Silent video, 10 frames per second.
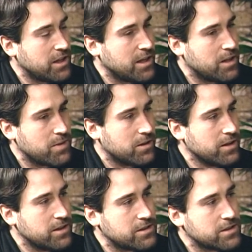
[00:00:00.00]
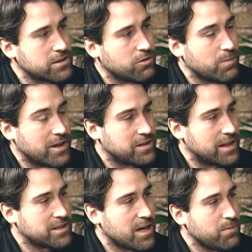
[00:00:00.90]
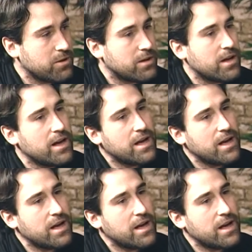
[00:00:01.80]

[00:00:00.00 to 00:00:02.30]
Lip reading: in the Middle East, going back to that time period,